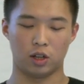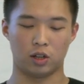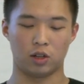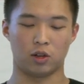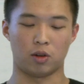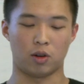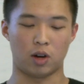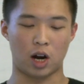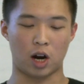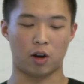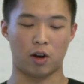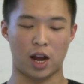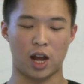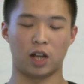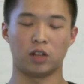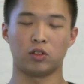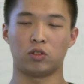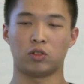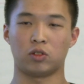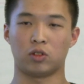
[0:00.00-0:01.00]
you know, our,
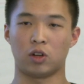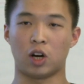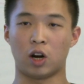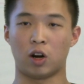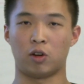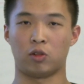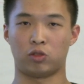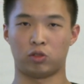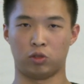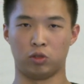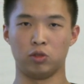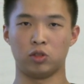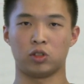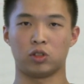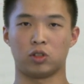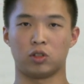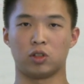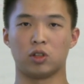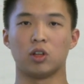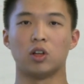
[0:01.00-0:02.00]
answer, our
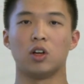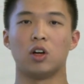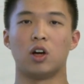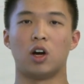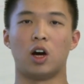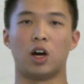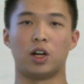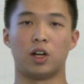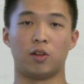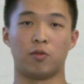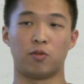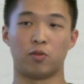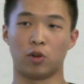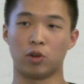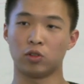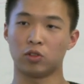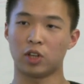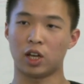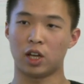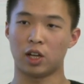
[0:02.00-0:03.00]
solution on the
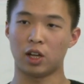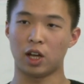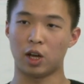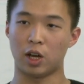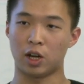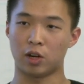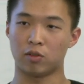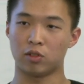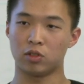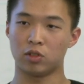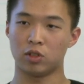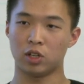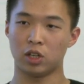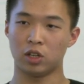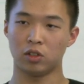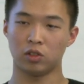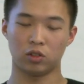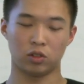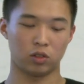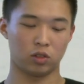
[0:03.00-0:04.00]
first at n over 2
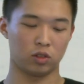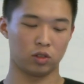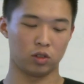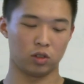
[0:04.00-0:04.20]
days.